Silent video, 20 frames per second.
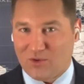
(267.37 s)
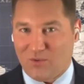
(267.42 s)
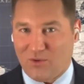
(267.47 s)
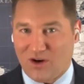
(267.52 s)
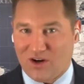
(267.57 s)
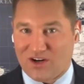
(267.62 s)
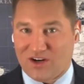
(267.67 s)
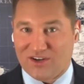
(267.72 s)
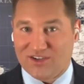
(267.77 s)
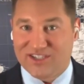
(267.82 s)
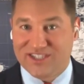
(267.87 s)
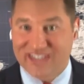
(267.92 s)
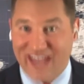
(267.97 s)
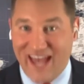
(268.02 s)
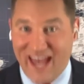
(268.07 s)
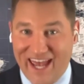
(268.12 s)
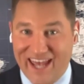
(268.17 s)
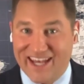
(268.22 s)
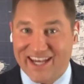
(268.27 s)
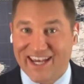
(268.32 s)
worker,
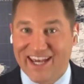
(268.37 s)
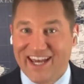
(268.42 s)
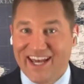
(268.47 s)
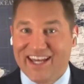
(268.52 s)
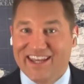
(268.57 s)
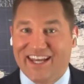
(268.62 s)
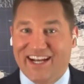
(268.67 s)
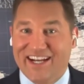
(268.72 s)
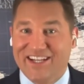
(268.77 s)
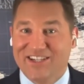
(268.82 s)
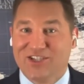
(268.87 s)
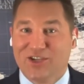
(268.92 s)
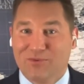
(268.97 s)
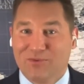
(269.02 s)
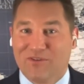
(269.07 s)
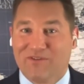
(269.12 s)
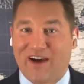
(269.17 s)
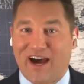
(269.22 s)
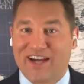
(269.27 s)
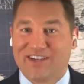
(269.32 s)
saying that his
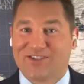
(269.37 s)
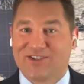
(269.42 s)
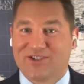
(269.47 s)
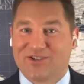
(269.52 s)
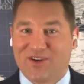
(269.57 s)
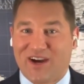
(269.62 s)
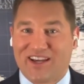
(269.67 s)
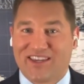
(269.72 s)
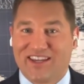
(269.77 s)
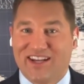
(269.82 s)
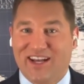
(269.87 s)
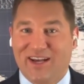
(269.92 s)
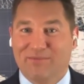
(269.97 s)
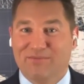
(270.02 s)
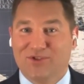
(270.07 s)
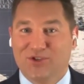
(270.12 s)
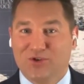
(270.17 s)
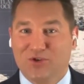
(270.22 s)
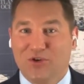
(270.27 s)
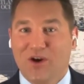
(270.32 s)
supervisor directed him
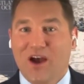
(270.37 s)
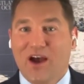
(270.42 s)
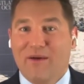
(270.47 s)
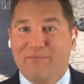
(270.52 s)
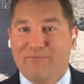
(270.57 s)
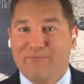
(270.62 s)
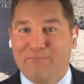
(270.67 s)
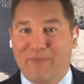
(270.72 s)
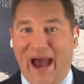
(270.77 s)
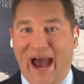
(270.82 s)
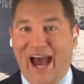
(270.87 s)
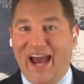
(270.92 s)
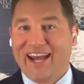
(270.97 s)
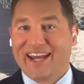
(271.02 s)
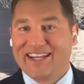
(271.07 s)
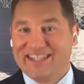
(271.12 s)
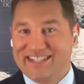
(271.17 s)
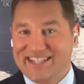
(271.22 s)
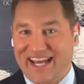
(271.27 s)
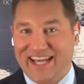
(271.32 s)
to
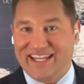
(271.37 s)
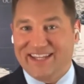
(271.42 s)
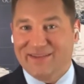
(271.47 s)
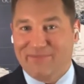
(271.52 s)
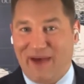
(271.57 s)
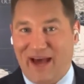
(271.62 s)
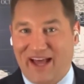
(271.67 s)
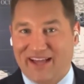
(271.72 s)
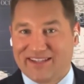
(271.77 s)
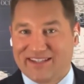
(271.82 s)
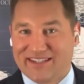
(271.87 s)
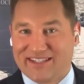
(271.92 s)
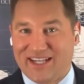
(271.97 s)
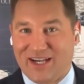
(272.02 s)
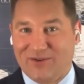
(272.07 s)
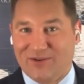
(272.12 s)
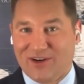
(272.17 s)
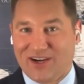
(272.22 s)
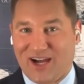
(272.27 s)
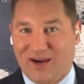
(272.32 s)
backdate the ballots as
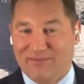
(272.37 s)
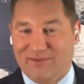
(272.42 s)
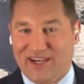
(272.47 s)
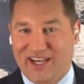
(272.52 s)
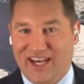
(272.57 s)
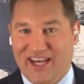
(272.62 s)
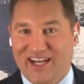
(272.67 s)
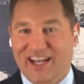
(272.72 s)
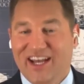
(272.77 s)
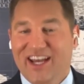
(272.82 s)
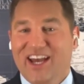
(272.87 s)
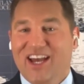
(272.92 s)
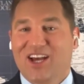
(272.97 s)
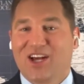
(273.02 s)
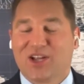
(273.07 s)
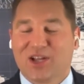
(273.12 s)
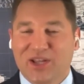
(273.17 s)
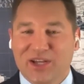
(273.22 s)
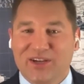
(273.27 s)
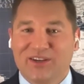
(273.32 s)
they were coming in.
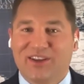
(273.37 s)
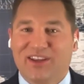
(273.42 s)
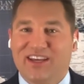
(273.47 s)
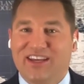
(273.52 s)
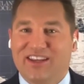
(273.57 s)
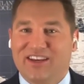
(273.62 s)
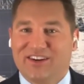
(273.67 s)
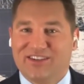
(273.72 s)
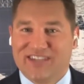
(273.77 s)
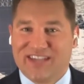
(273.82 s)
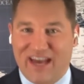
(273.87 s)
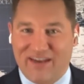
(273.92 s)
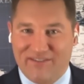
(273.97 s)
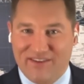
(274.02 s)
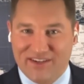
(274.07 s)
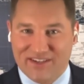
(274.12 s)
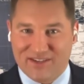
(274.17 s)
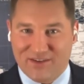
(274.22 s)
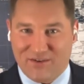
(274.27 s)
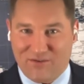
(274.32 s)
Clearly, there's
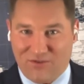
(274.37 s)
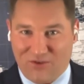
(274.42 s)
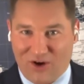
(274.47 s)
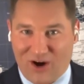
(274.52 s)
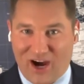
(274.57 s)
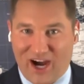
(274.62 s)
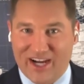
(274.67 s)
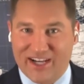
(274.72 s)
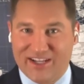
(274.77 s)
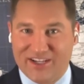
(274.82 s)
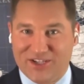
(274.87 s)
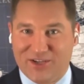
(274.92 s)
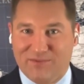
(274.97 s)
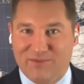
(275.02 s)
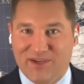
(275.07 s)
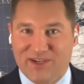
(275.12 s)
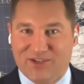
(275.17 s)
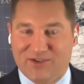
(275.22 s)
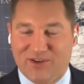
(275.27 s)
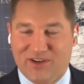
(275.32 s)
evidence of fraud. This should
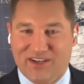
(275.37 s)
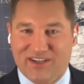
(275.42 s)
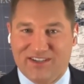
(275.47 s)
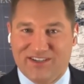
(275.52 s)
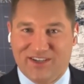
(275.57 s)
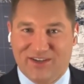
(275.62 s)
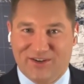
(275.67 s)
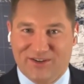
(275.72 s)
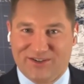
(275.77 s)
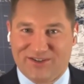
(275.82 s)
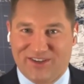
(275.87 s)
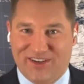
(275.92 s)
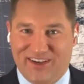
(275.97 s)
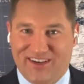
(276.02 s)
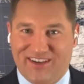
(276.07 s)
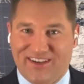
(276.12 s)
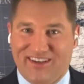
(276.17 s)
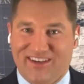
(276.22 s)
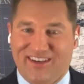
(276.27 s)
be treated seriously.